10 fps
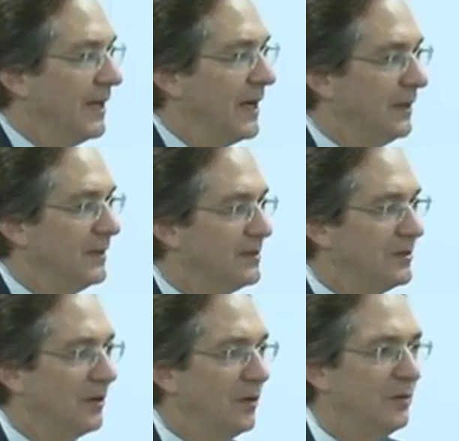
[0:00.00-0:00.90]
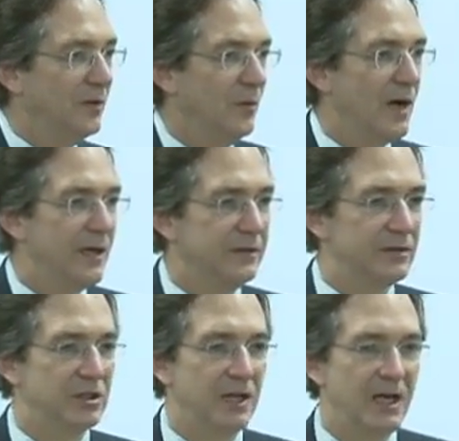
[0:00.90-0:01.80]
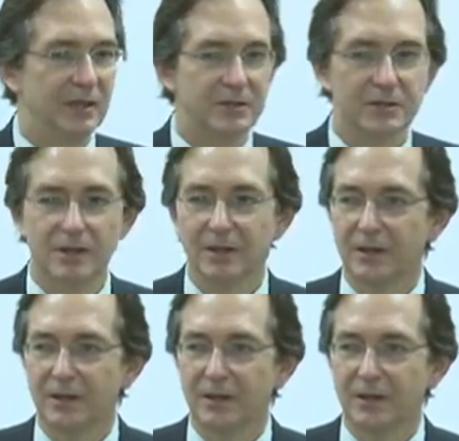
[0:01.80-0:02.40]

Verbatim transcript: That is, the only way to change